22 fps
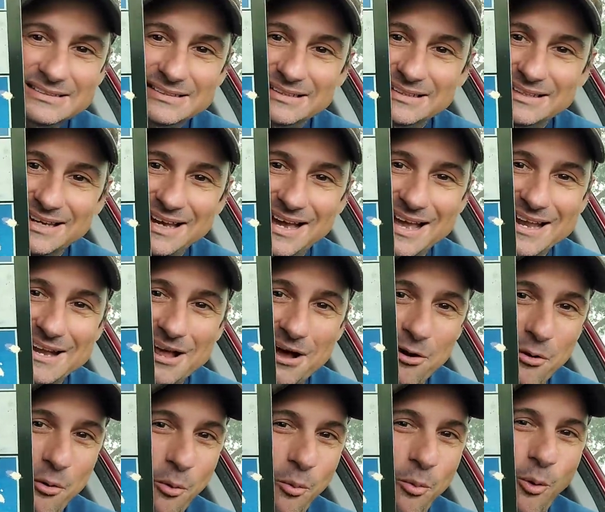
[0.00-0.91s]
Again,
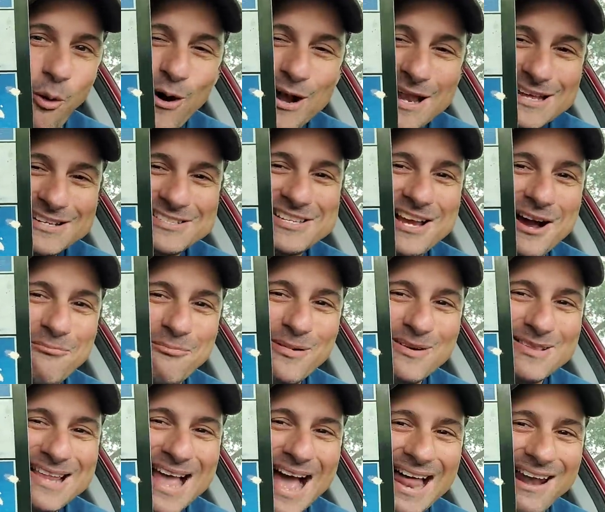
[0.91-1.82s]
what is up
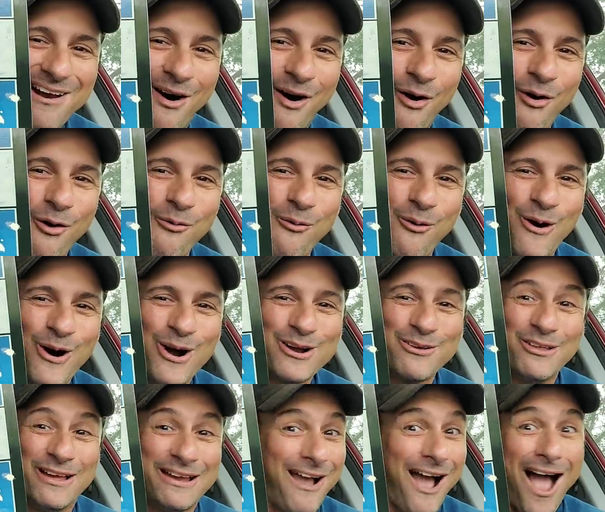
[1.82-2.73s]
with that
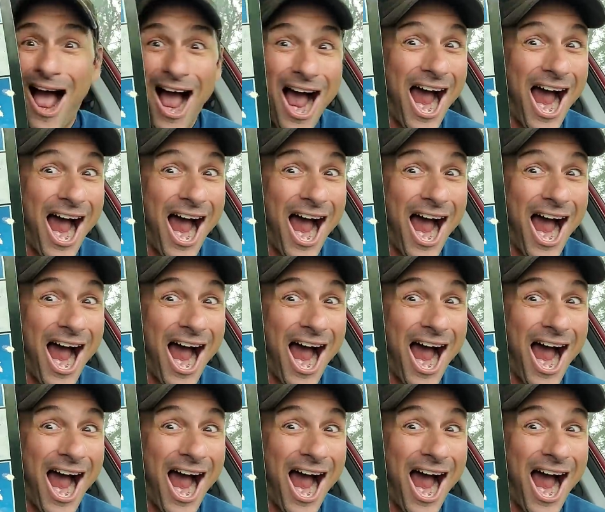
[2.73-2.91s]
artwork? Like,